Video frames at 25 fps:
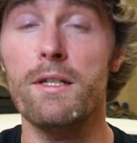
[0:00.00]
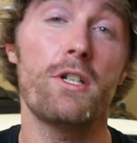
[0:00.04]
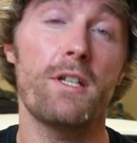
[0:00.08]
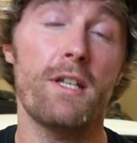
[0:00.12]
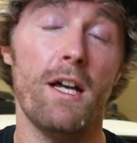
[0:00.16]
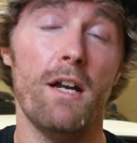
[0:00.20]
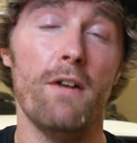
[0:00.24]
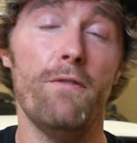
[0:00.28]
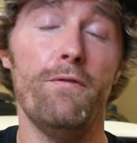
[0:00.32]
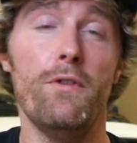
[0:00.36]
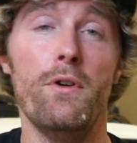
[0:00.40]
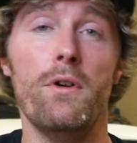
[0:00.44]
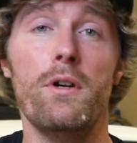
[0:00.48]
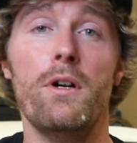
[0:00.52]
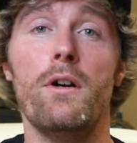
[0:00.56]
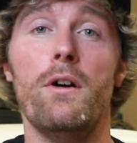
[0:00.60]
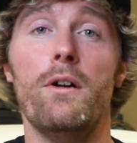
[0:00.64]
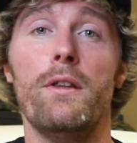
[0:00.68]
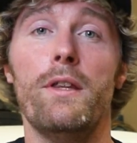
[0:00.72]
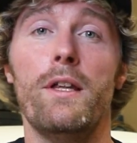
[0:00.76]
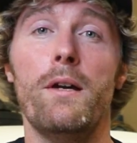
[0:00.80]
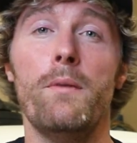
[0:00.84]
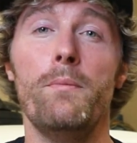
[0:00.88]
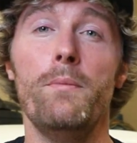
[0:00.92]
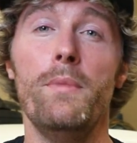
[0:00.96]
Just got a phone
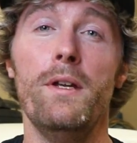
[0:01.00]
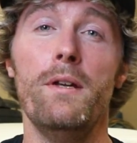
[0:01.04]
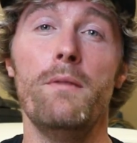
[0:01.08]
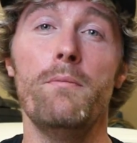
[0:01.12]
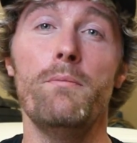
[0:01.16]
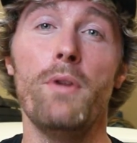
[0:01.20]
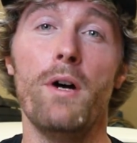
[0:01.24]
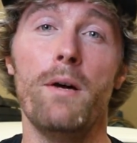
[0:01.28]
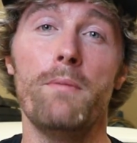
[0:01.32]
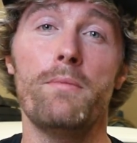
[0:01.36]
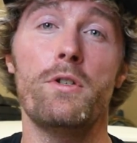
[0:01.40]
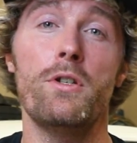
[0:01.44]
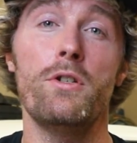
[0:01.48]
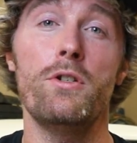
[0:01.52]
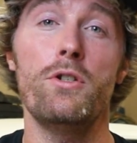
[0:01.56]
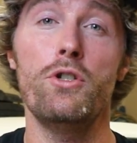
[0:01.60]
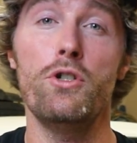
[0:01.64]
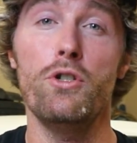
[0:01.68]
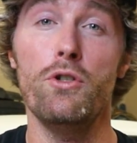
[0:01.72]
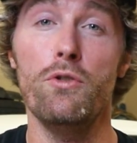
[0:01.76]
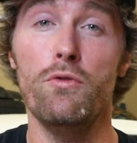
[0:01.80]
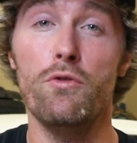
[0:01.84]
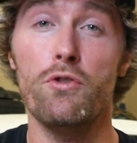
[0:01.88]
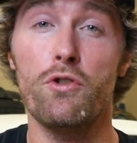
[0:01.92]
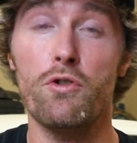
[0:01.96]
call that I'm being bumped to
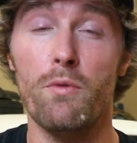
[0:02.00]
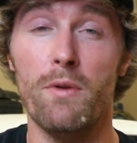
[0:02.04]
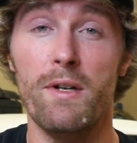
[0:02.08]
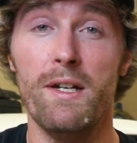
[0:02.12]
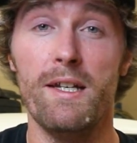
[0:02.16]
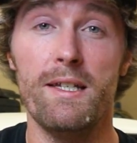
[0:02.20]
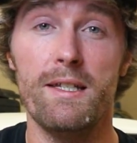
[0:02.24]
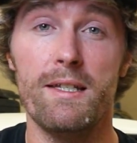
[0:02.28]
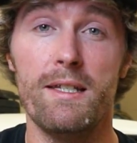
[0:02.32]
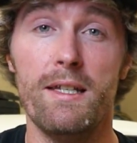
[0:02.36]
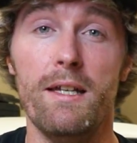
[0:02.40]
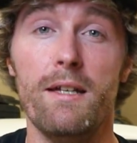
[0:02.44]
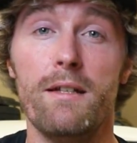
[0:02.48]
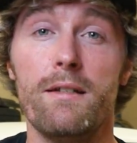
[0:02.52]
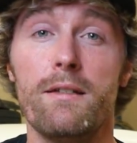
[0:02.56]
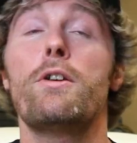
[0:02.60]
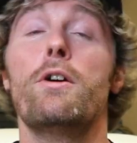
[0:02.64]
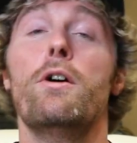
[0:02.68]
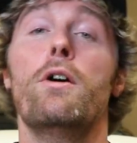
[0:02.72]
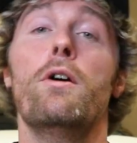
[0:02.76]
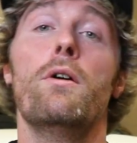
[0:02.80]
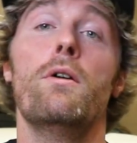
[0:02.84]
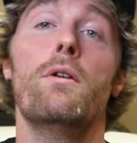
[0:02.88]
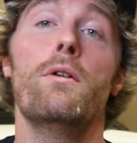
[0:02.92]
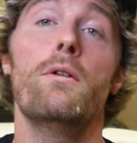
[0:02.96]
June 26th,
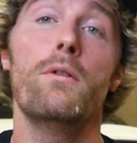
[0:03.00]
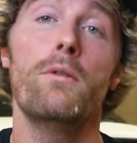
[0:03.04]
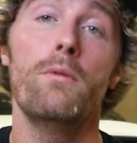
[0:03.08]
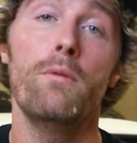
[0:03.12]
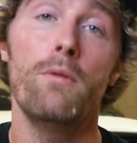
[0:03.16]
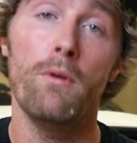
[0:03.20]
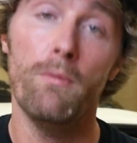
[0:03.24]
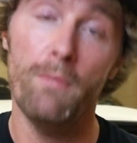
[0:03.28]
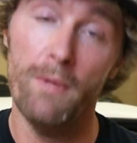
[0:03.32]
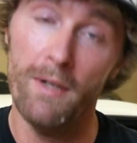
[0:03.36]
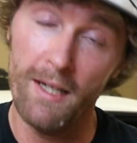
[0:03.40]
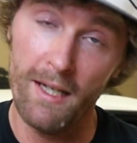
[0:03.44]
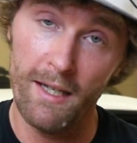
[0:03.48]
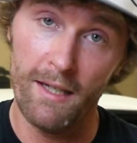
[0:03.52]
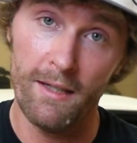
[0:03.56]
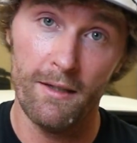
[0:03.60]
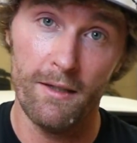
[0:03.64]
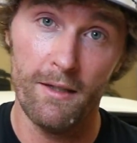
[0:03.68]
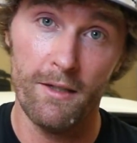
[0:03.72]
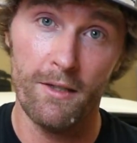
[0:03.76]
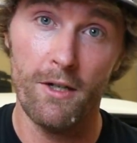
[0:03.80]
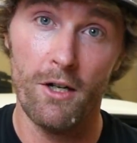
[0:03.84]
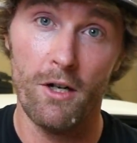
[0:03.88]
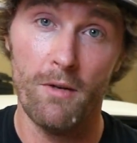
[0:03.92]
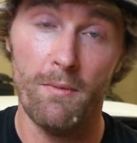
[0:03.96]
so we'll be getting
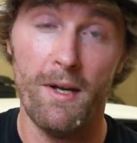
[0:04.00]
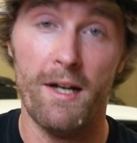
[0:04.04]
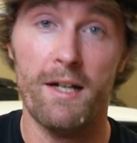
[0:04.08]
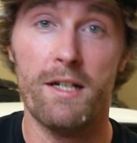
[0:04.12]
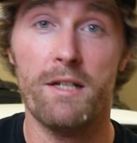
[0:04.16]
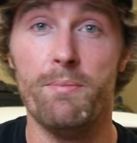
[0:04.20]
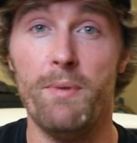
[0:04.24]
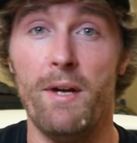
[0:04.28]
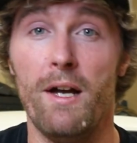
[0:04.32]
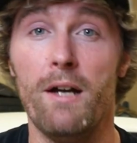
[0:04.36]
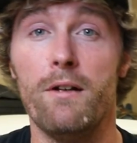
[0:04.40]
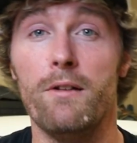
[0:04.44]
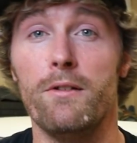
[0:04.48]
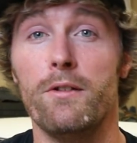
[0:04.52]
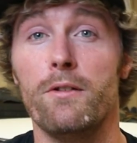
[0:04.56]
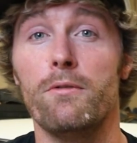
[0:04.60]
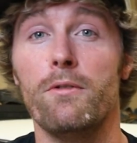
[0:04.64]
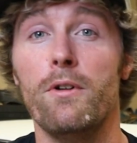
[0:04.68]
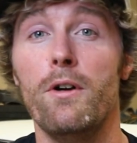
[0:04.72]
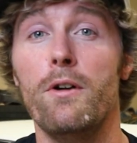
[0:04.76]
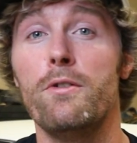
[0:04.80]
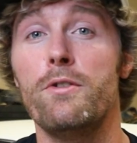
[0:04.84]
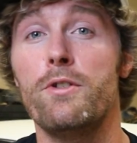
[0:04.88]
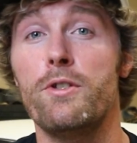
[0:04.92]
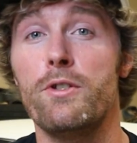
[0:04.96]
the Duramax back on the
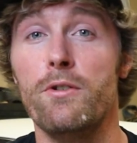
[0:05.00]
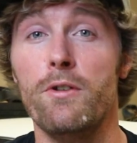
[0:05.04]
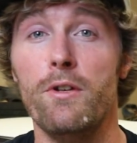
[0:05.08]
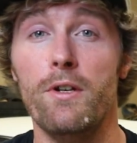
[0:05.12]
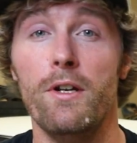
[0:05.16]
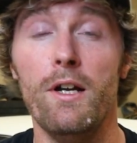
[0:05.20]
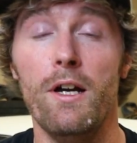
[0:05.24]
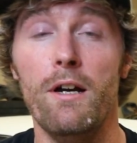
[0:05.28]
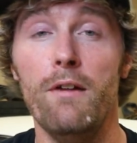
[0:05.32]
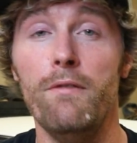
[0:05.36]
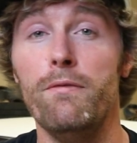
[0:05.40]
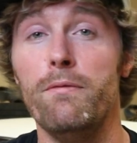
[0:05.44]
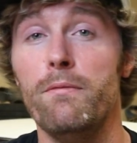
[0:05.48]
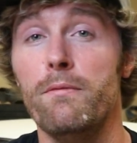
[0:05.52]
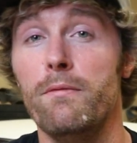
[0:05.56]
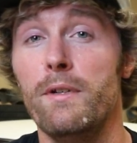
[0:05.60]
road soon enough.